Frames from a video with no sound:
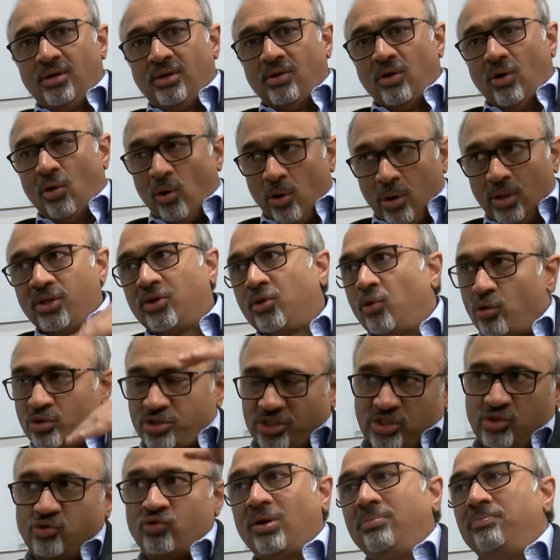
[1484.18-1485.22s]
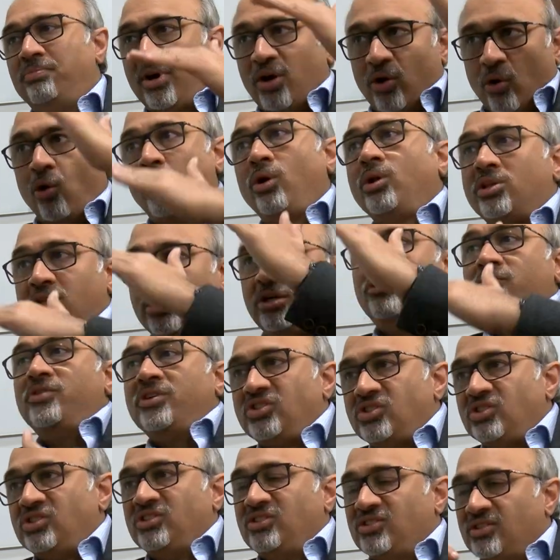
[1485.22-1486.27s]
all the courses run by all the
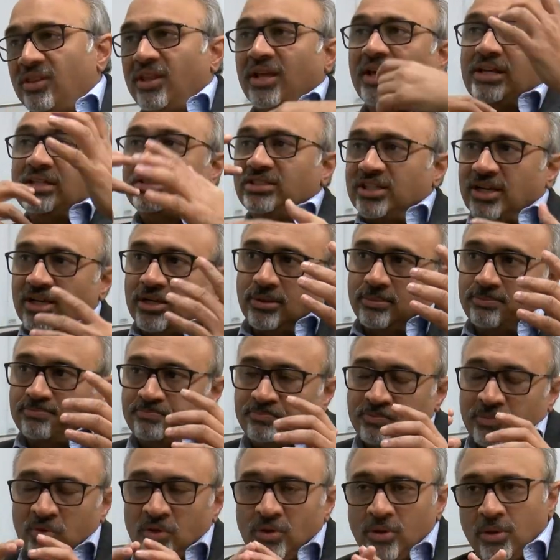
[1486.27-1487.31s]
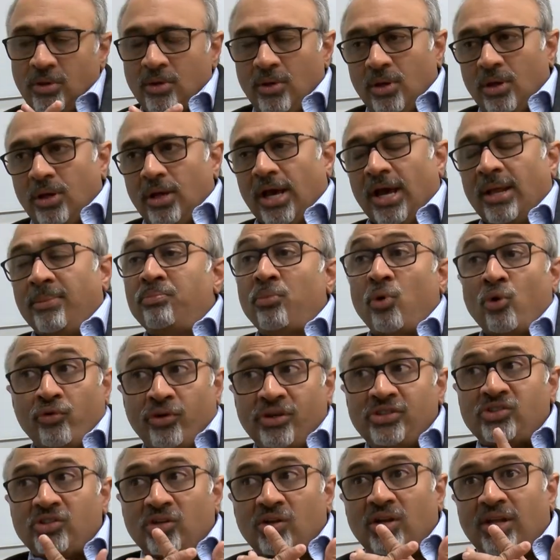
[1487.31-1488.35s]
universities, and they can take them. And more
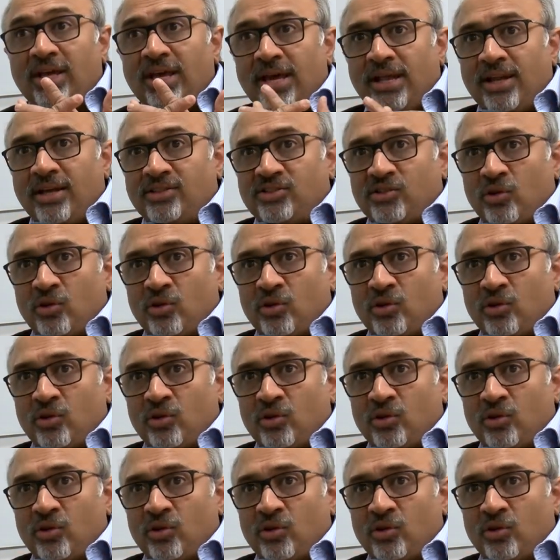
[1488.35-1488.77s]
recently, edX